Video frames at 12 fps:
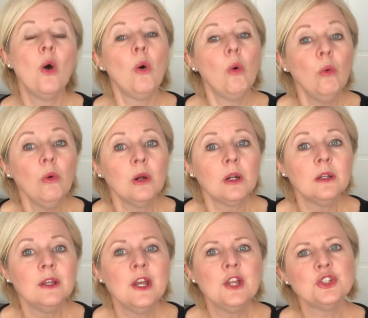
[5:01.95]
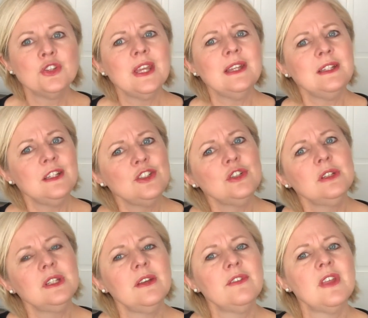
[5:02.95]
Or do they need you to
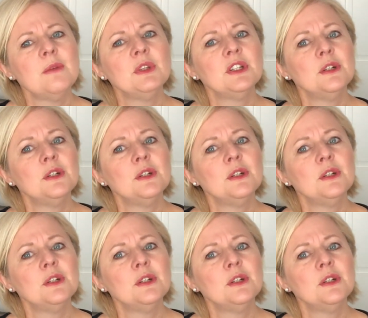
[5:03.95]
give them a